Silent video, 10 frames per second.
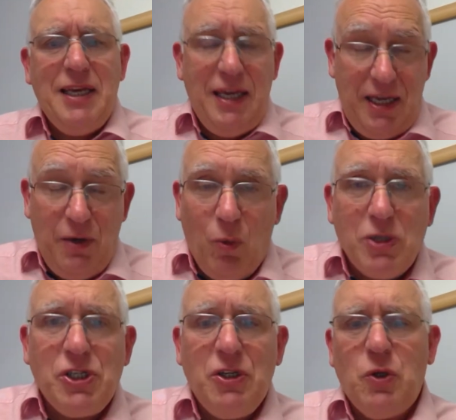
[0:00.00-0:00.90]
He
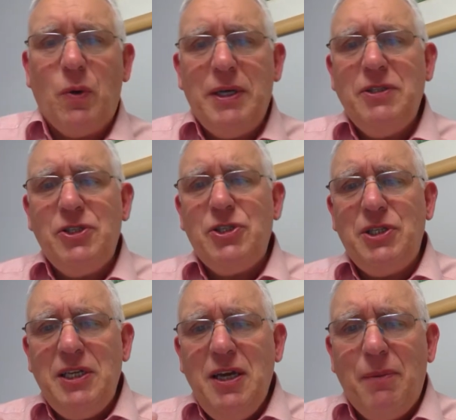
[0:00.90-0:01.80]
wasn't going to
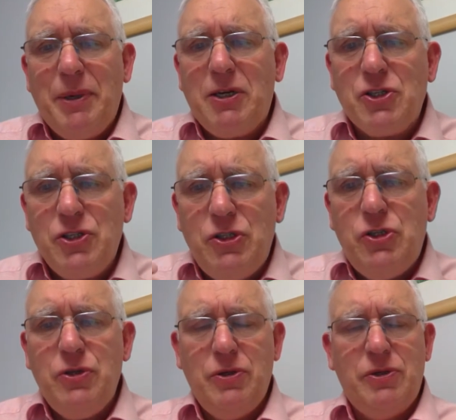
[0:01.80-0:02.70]
Judea because the
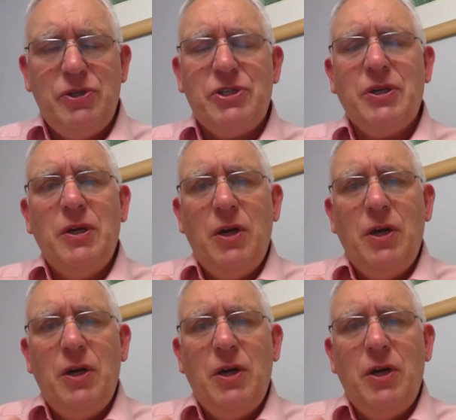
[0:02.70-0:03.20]
Jews